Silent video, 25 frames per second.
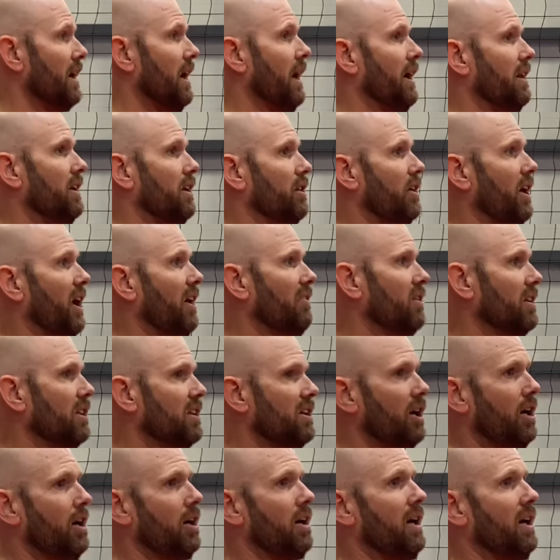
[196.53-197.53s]
and then you're having
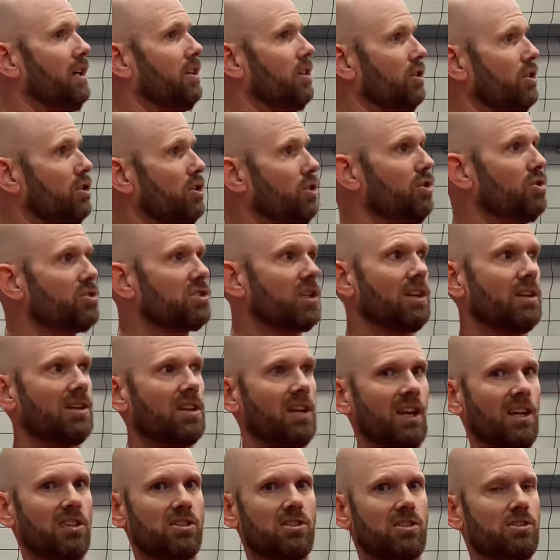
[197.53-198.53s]
cut and you're using
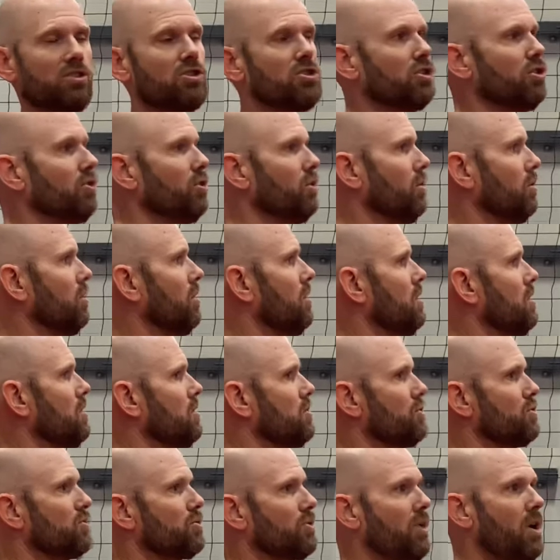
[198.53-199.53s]
this to
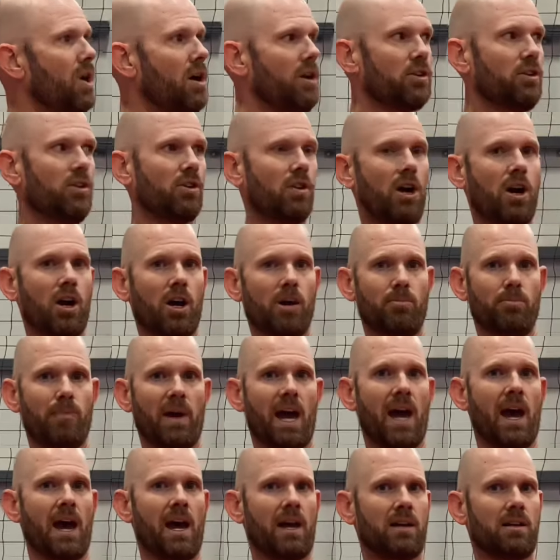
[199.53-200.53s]
draw your arm
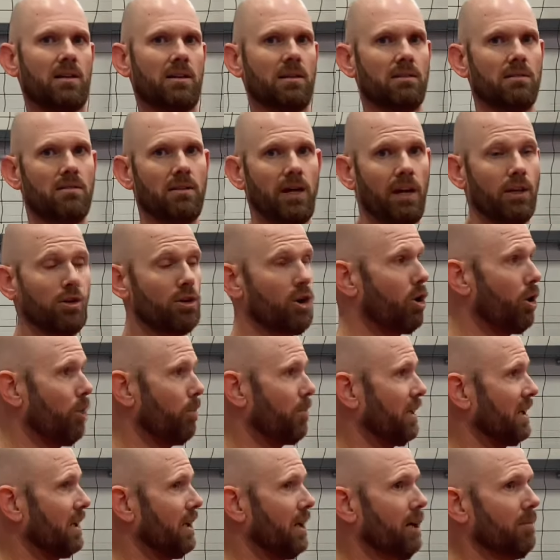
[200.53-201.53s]
back and
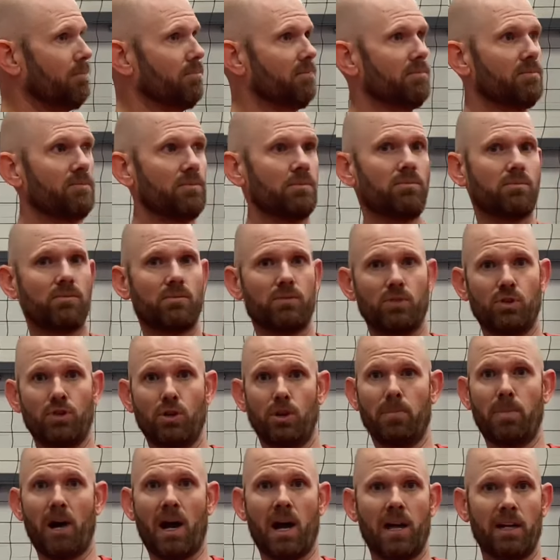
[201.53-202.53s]
open up your
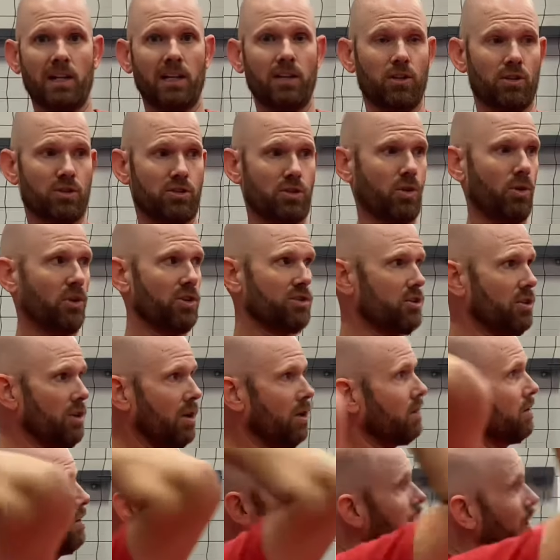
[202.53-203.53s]
body, your
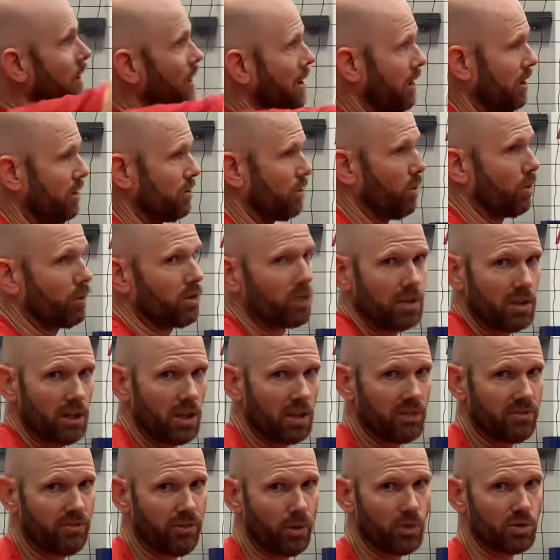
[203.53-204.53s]
torso, in order to
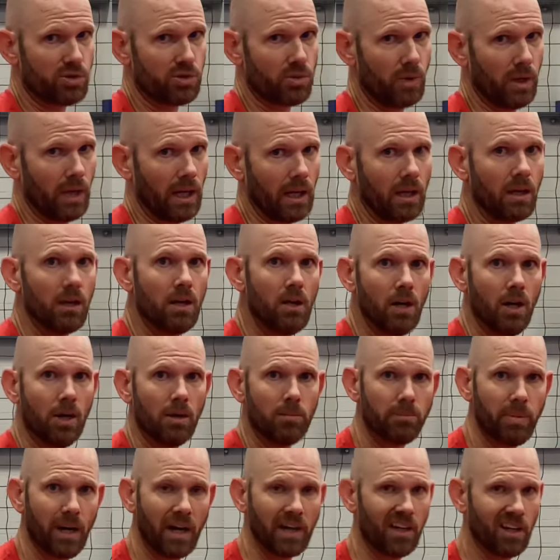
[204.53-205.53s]
get a full swing.
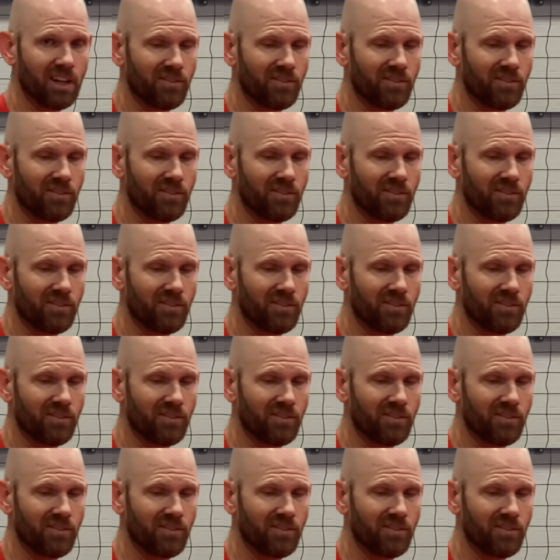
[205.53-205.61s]
But